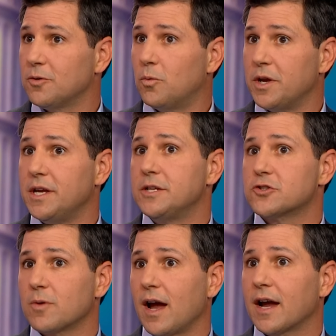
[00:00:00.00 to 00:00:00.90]
We
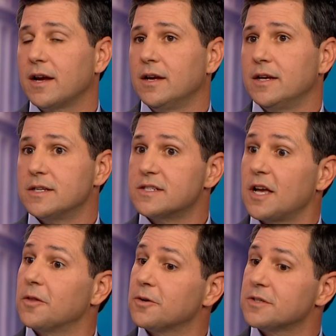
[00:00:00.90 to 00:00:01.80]
track
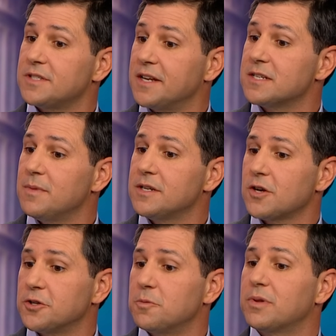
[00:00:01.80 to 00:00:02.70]
seller sentiment
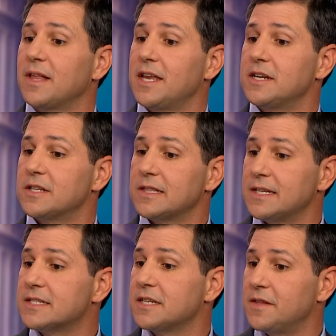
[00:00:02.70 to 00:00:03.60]
are you planning to
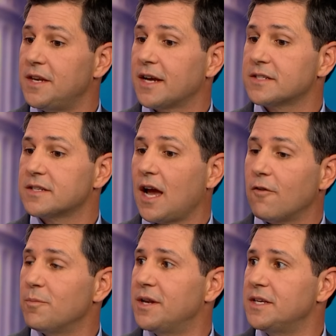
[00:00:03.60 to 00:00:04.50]
list in the next
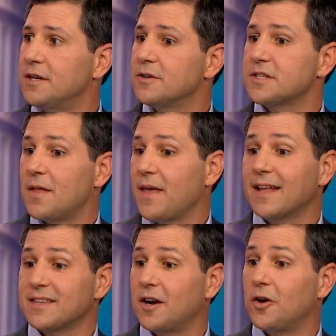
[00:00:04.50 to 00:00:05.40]
however many years? And
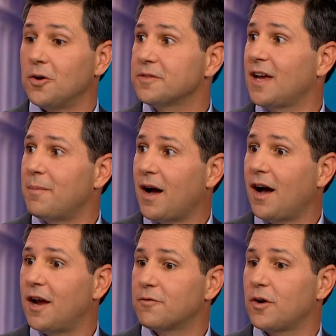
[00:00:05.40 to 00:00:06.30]
that's at an all time
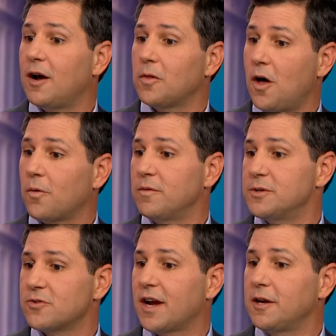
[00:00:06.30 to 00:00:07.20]
high for how long we've
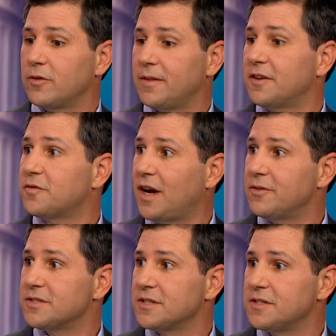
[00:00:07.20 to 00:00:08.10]
been tracking over the last five
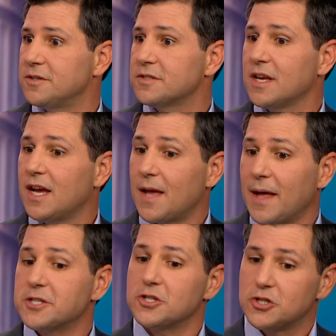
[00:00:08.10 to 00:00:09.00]
or six years. And
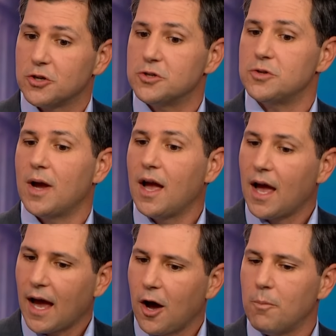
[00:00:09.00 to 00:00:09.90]
that just shows you
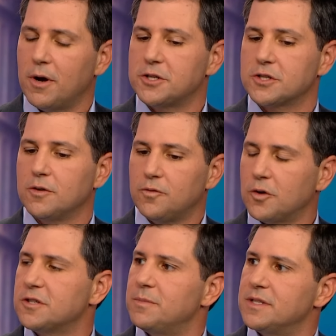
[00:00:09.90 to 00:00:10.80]
how much
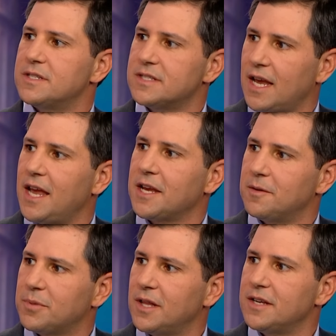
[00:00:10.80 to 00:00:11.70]
folks have been staying
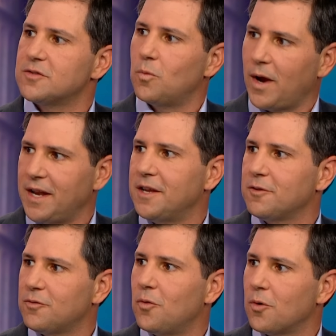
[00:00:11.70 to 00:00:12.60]
in place
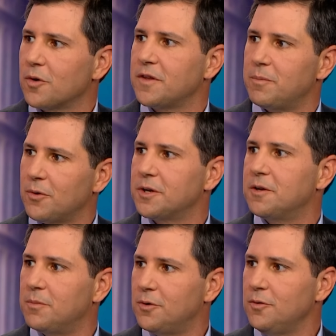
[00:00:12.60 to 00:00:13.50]
waiting for the ability
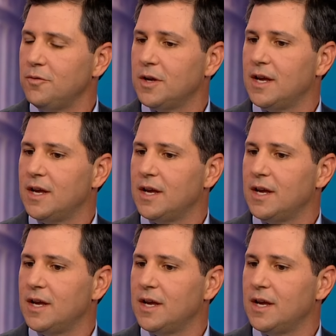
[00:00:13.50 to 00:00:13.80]
to move.